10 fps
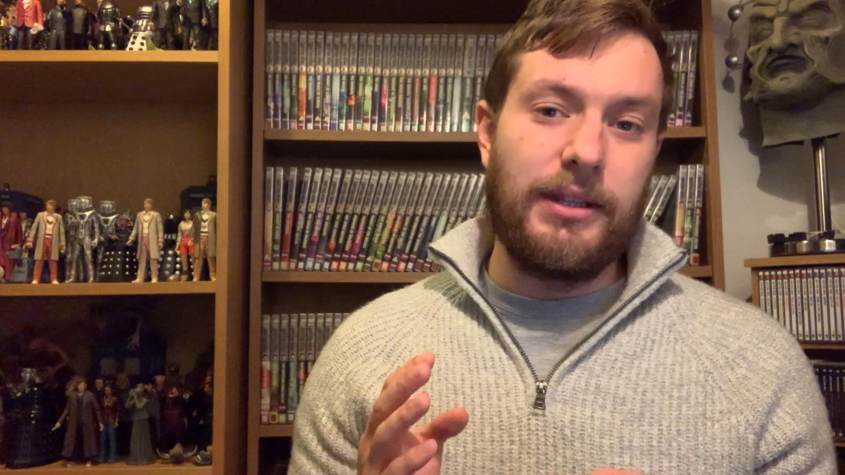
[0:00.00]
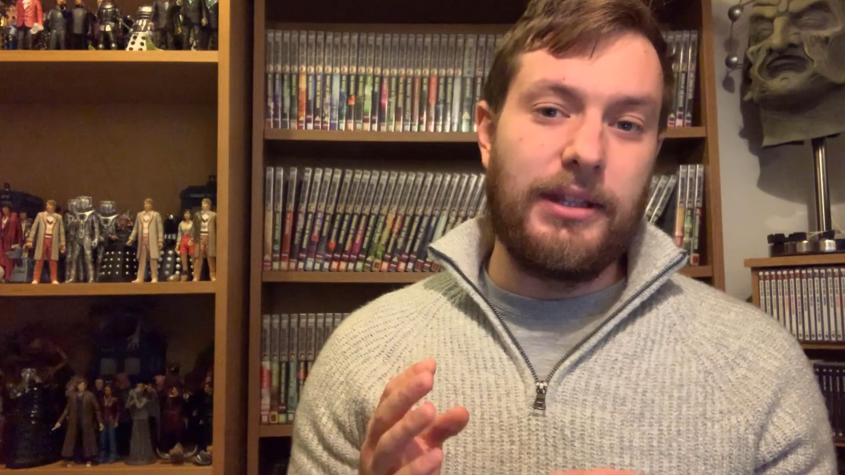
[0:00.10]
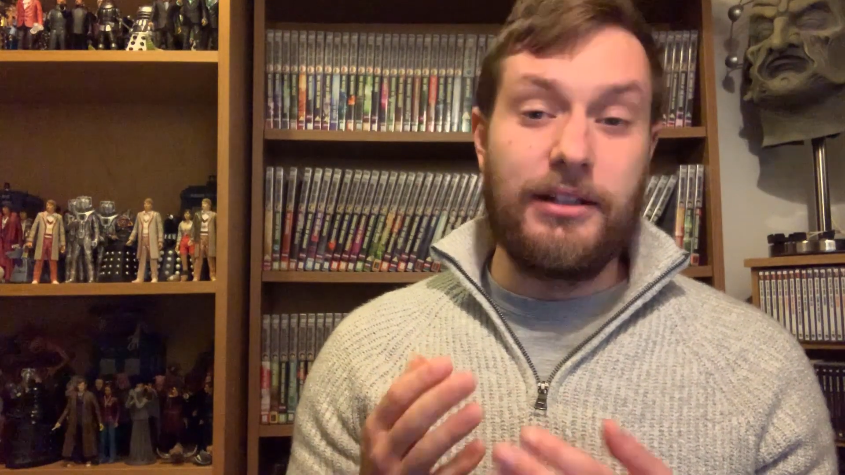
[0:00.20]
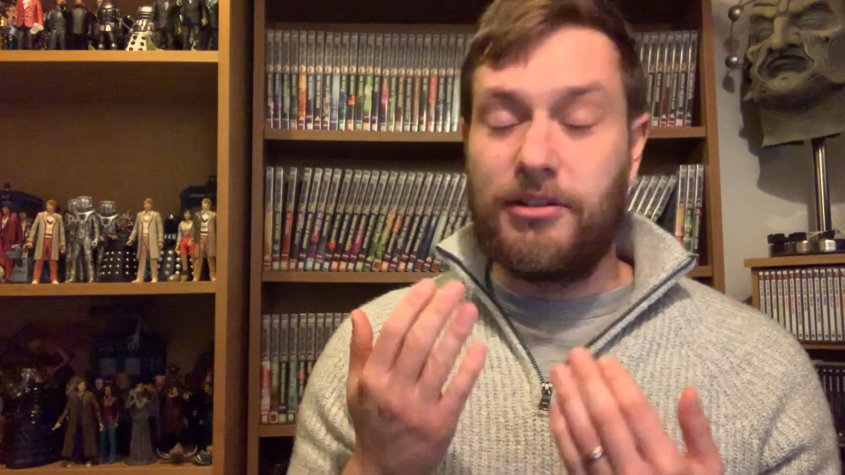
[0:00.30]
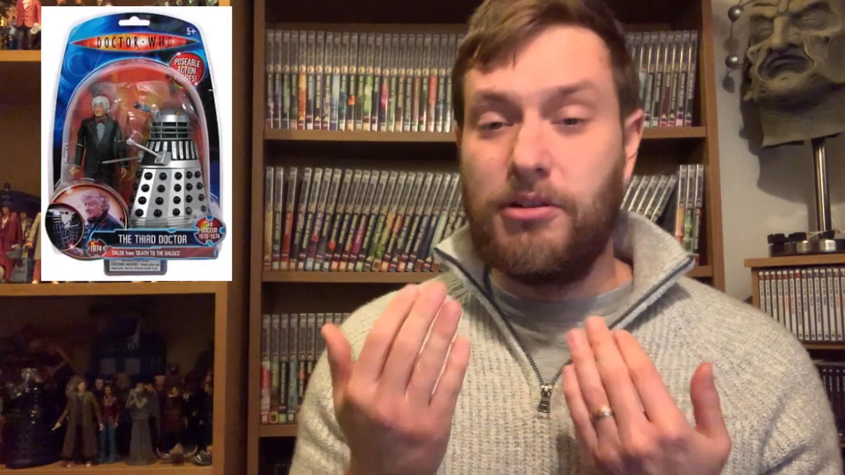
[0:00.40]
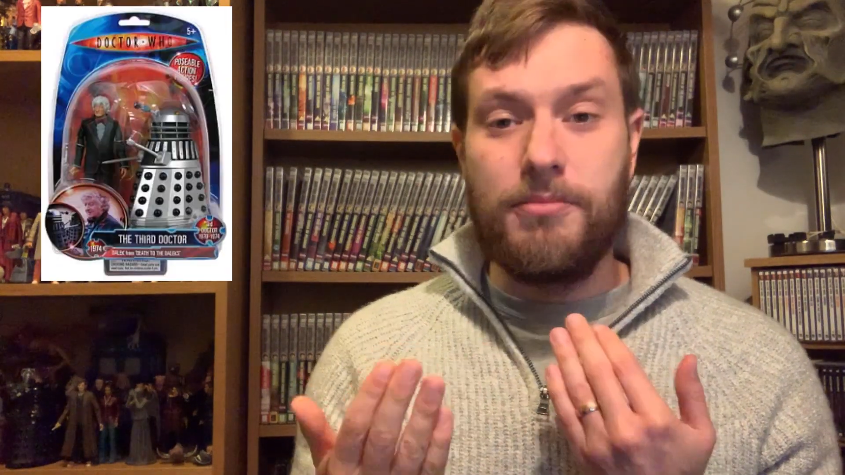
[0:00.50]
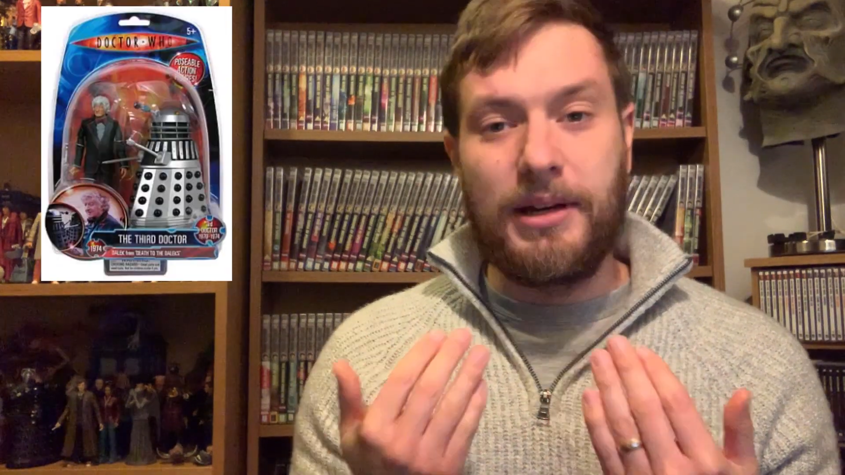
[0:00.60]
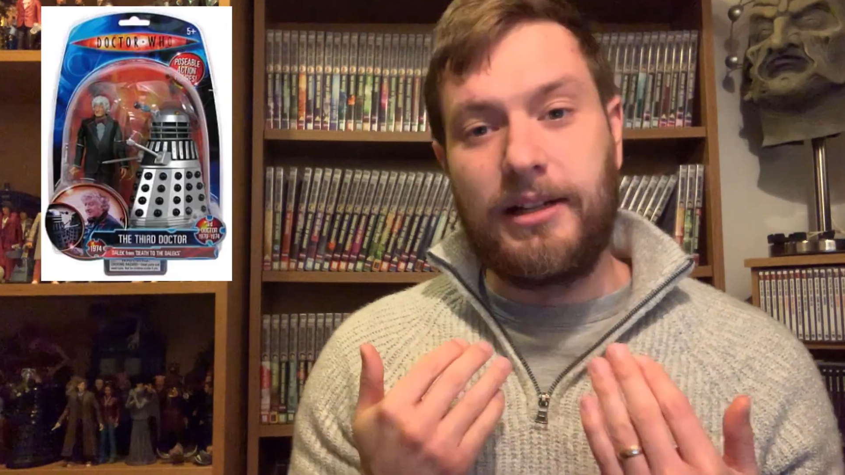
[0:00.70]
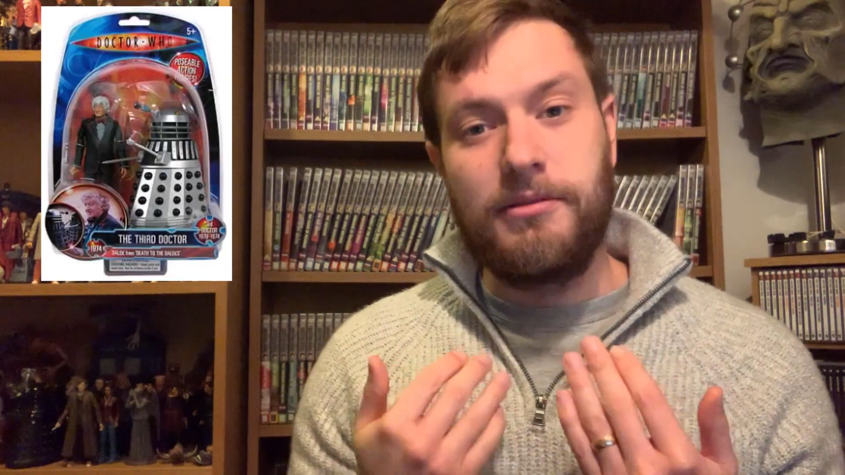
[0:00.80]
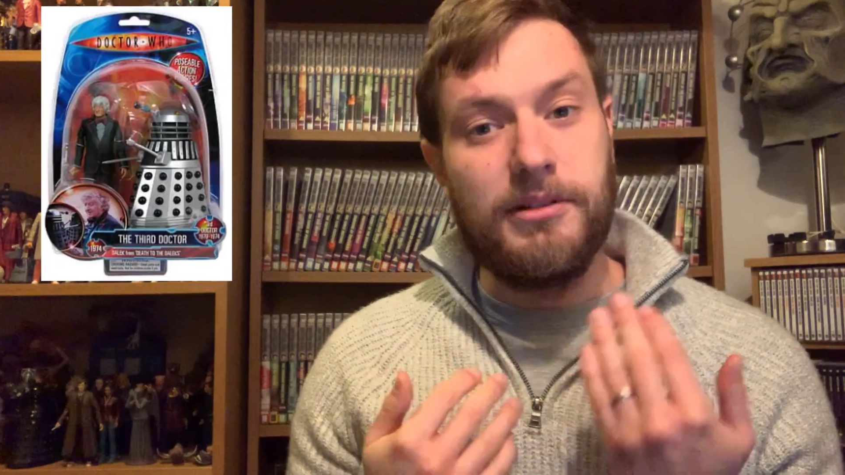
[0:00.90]
in a
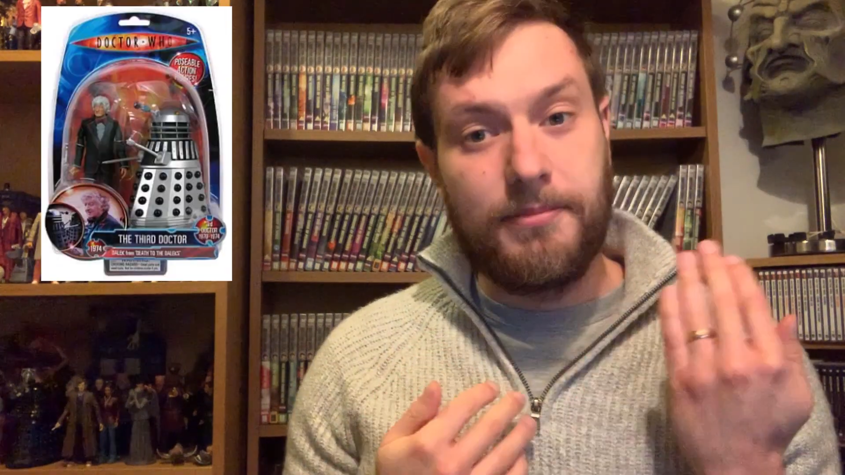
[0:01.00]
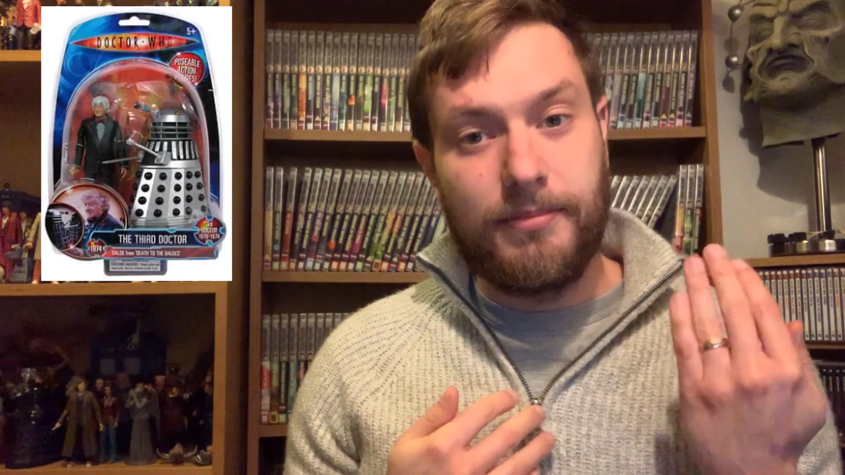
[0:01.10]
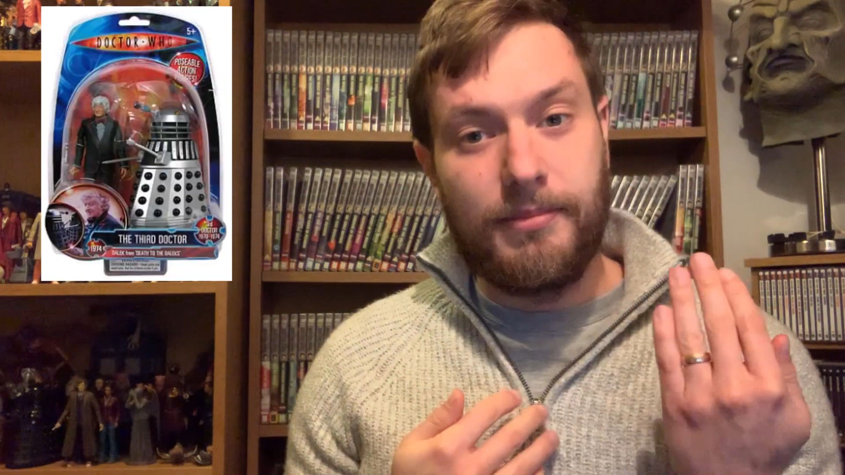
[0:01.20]
2-pack with